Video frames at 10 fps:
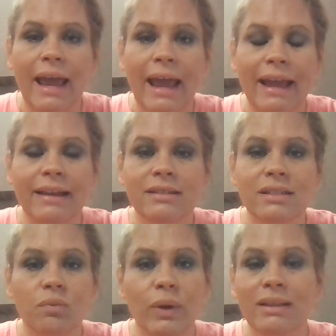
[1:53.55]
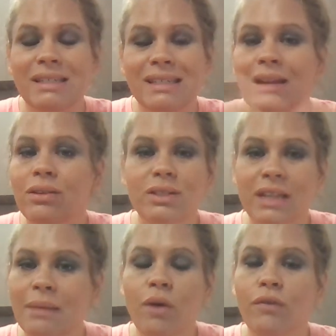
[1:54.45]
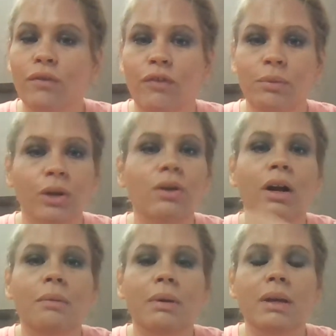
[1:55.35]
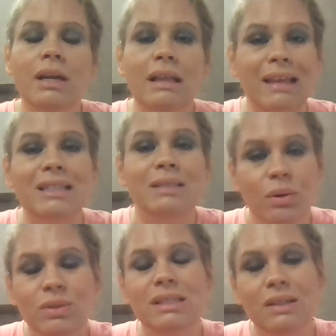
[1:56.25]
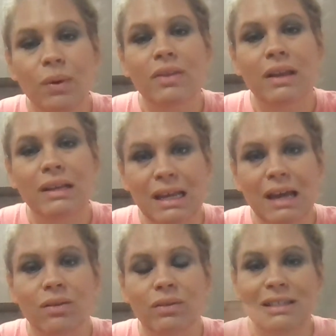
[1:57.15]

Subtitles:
And when the settlers came over from Europe, that's mostly where they settled.